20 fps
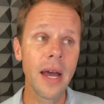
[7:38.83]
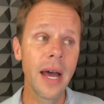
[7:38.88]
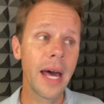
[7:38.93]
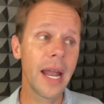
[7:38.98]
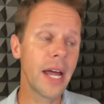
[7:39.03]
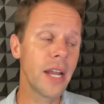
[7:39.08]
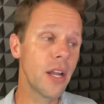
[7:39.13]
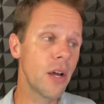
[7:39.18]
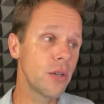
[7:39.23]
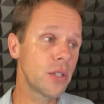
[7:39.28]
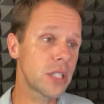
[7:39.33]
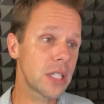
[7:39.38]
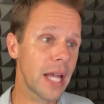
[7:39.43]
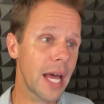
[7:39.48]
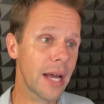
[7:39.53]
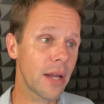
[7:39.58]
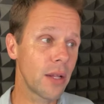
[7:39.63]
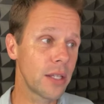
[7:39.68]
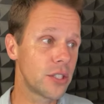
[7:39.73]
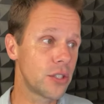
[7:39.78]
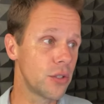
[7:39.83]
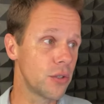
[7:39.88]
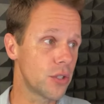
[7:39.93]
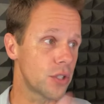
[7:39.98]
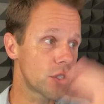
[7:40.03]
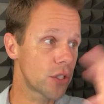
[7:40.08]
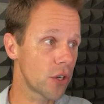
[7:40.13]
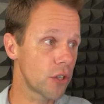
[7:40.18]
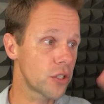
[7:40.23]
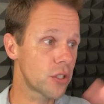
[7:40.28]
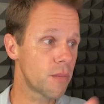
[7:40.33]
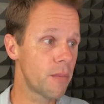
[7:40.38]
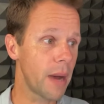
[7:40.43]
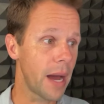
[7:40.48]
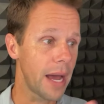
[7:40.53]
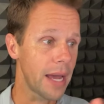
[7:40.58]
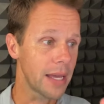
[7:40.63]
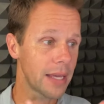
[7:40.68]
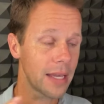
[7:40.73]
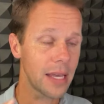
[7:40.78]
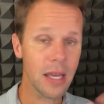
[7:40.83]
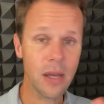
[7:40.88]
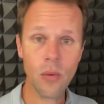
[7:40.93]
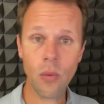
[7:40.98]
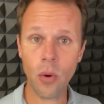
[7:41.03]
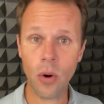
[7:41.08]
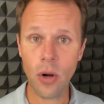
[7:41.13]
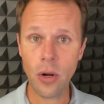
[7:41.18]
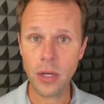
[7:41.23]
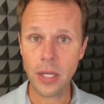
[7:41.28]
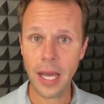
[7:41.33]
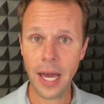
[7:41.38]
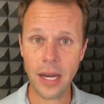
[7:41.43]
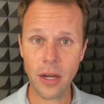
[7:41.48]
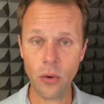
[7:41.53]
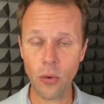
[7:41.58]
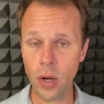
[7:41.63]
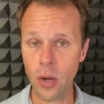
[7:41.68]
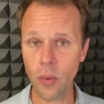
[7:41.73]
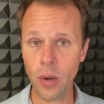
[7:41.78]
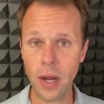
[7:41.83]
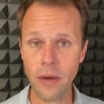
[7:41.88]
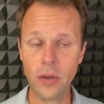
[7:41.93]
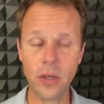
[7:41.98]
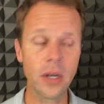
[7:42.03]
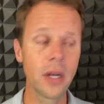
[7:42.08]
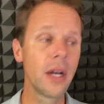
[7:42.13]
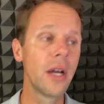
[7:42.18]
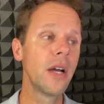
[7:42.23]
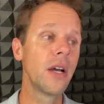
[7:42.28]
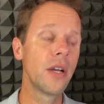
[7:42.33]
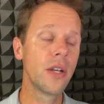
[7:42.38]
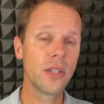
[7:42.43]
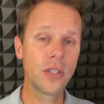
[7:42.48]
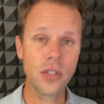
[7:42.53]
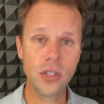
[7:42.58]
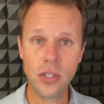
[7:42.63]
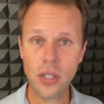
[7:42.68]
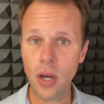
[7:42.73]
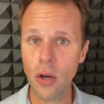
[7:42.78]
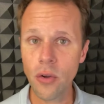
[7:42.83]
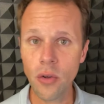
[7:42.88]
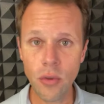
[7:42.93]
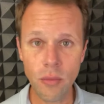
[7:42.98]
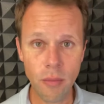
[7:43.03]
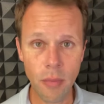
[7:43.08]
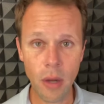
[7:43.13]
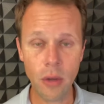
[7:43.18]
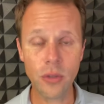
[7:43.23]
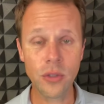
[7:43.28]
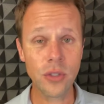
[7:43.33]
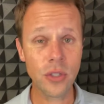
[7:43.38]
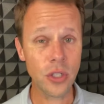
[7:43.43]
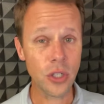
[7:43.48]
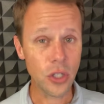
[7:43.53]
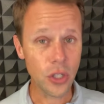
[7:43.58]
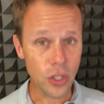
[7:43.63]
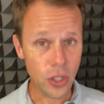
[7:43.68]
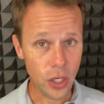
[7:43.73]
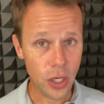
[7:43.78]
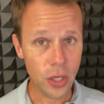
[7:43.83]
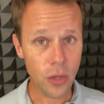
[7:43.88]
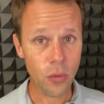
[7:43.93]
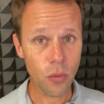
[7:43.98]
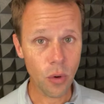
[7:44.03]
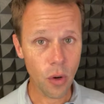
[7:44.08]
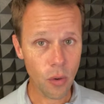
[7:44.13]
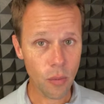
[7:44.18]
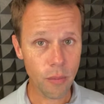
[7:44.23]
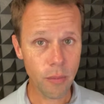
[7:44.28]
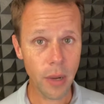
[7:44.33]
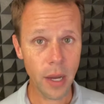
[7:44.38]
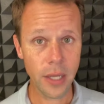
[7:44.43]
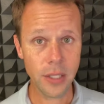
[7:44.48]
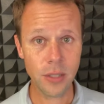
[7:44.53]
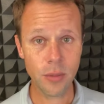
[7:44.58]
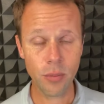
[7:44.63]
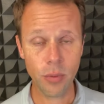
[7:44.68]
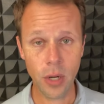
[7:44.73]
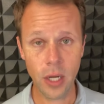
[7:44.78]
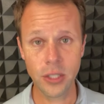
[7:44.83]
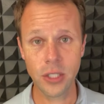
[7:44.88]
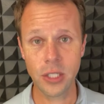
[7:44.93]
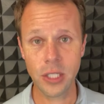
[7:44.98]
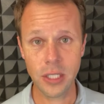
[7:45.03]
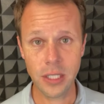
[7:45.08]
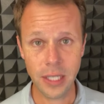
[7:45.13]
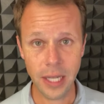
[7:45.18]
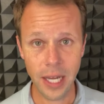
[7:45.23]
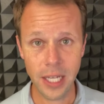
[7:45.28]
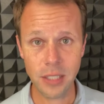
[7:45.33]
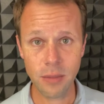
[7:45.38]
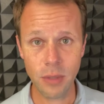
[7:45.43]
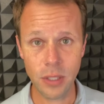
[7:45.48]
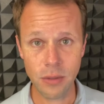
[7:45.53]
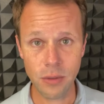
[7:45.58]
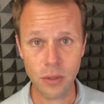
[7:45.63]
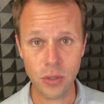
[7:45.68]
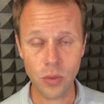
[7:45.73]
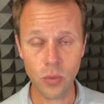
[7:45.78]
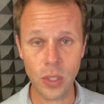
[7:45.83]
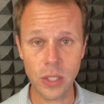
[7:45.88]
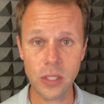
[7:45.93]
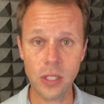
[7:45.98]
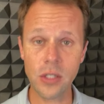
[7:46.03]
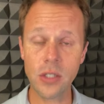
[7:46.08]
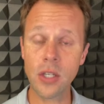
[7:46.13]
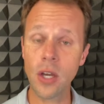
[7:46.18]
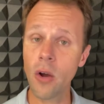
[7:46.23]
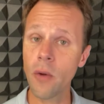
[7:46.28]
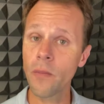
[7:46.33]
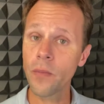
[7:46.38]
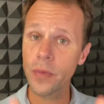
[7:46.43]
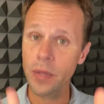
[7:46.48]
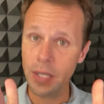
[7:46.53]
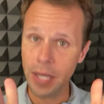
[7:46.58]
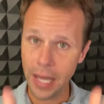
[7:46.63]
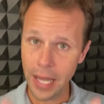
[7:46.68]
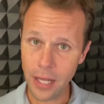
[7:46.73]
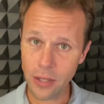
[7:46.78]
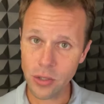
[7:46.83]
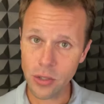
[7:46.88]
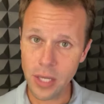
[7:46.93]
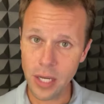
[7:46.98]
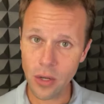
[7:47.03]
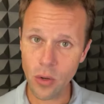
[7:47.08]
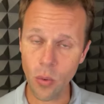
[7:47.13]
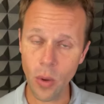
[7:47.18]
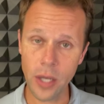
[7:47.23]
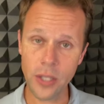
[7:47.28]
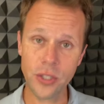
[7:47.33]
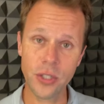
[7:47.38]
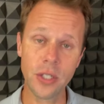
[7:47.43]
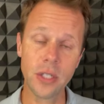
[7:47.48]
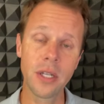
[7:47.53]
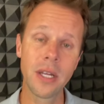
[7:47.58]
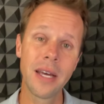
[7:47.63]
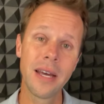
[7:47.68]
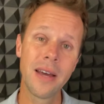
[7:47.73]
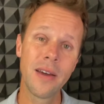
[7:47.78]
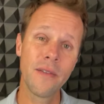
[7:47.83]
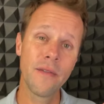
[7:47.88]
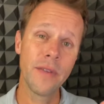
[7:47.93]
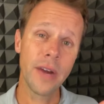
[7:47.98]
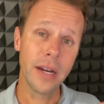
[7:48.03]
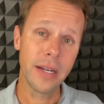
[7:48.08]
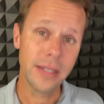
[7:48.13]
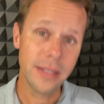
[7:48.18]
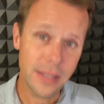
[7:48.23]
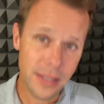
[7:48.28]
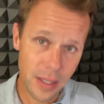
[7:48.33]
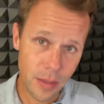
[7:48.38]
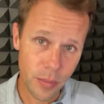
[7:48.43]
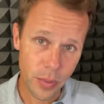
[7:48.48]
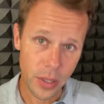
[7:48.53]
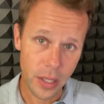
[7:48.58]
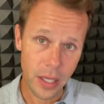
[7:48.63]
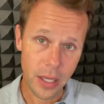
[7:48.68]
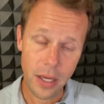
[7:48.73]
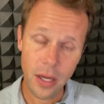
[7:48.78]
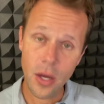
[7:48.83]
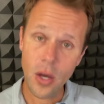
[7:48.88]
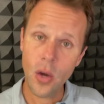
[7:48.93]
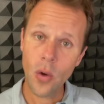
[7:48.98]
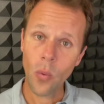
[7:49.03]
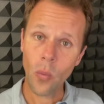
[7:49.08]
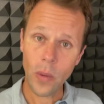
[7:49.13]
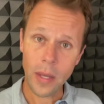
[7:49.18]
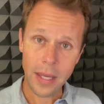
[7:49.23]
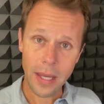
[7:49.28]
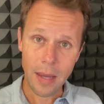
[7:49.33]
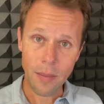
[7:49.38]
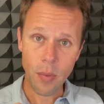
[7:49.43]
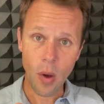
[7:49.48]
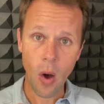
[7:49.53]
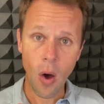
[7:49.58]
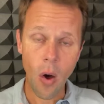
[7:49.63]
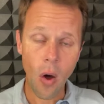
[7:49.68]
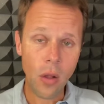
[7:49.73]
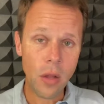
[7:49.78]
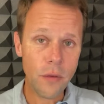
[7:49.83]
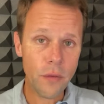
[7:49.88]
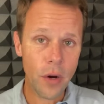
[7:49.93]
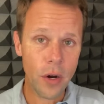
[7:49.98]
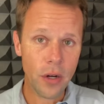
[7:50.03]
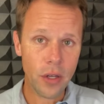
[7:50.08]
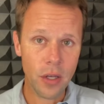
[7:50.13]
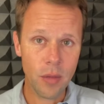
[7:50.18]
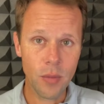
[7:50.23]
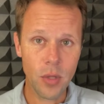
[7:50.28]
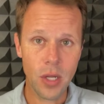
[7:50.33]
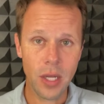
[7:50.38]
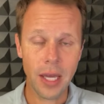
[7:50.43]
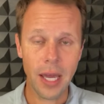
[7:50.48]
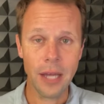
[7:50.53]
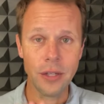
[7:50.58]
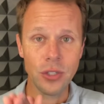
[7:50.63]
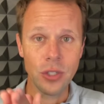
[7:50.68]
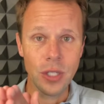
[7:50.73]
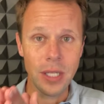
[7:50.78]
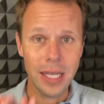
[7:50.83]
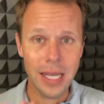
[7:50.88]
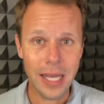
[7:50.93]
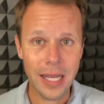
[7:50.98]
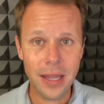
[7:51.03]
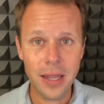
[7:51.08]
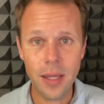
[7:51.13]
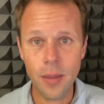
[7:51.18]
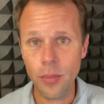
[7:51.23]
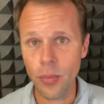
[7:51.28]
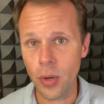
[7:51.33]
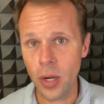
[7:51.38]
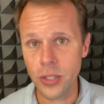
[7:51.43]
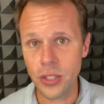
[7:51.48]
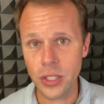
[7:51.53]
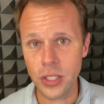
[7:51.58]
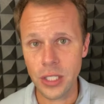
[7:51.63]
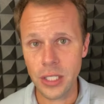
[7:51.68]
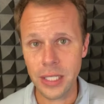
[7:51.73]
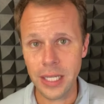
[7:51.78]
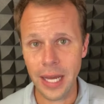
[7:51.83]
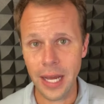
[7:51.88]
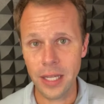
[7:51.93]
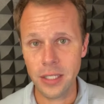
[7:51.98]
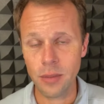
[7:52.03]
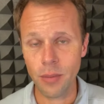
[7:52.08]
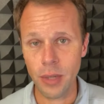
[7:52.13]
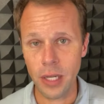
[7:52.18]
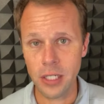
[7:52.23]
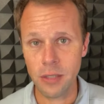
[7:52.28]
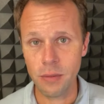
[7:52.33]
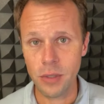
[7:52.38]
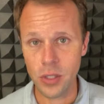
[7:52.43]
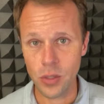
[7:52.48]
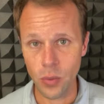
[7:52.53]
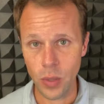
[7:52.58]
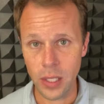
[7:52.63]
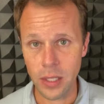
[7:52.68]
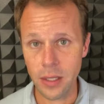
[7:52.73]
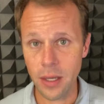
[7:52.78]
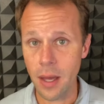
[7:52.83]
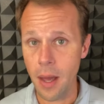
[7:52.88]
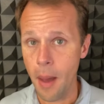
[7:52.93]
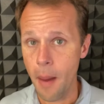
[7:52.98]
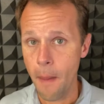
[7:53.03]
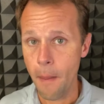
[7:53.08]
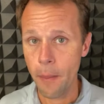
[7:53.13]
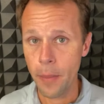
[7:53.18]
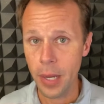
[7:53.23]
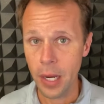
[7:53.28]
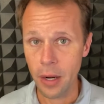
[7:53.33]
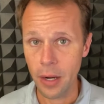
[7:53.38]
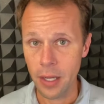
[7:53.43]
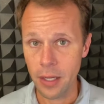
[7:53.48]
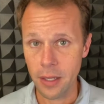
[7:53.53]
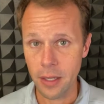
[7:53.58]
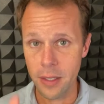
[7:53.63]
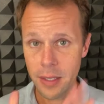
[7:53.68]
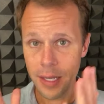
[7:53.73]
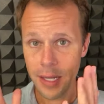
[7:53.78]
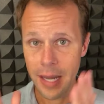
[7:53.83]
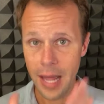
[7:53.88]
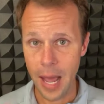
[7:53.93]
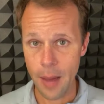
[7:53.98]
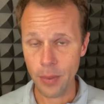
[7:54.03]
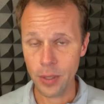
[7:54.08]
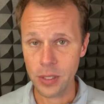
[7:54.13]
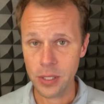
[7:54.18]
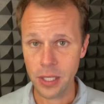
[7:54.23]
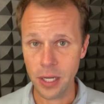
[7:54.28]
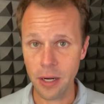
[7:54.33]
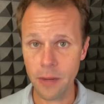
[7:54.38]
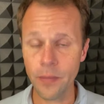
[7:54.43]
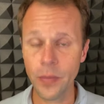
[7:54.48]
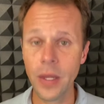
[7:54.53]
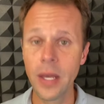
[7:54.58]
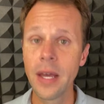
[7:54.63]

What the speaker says: And I know Slack lets you search by keyword, category, whatever. So do most good, robust project and task management suites. So to answer that question, very simply, we keep all of our communication in the project and task management suite. Period. It happens there.